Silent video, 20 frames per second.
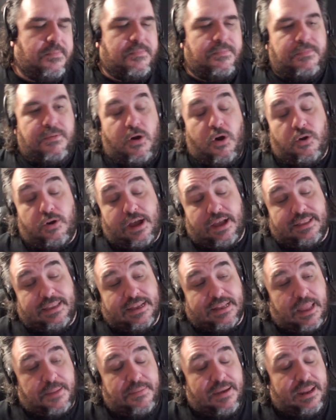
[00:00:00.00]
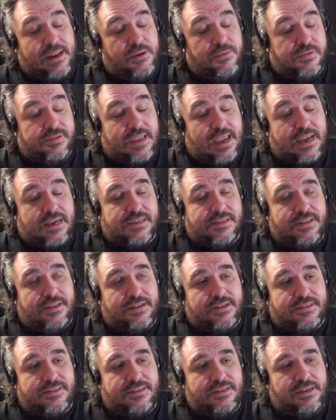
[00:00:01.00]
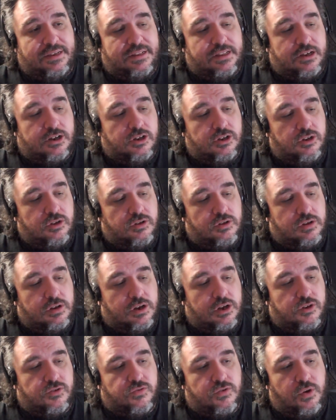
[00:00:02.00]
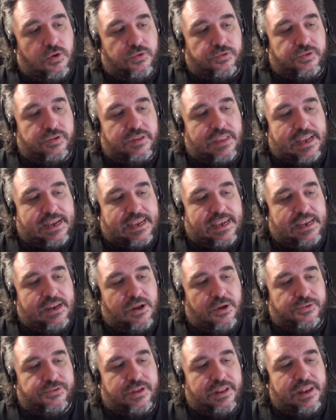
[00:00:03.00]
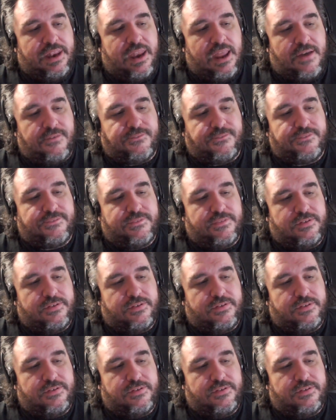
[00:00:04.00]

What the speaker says: Or I take that back. He was actually seeing the controls. It's like he knows enough.